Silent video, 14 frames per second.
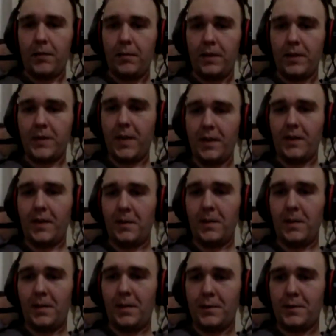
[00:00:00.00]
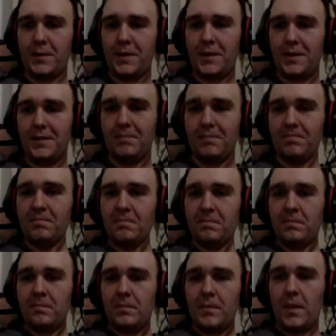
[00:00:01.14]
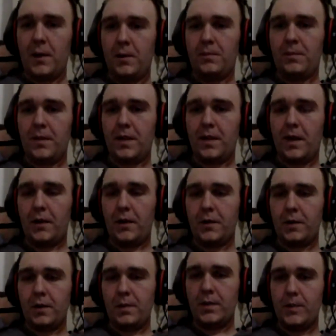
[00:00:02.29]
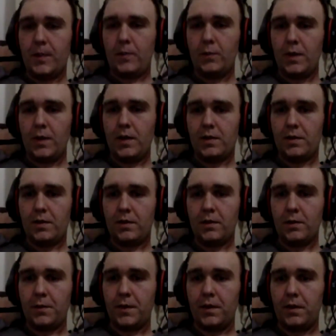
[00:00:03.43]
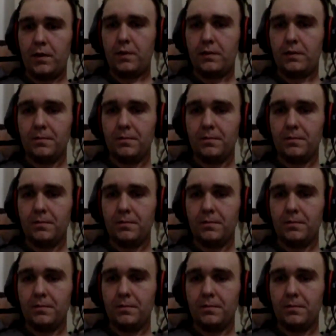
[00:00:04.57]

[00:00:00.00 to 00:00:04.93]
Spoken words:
but it's not letting me post it. Oh, the character limit's been reached. Go figure.